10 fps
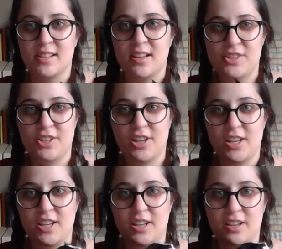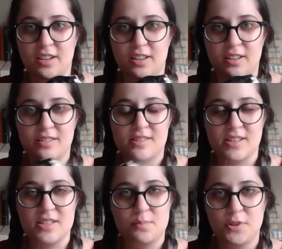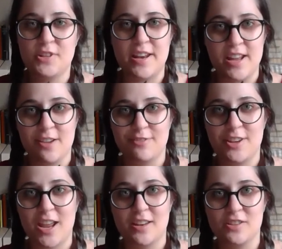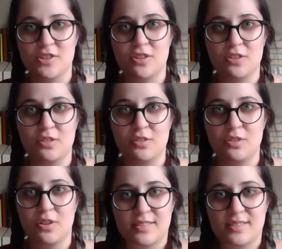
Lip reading: She doesn't put any effort into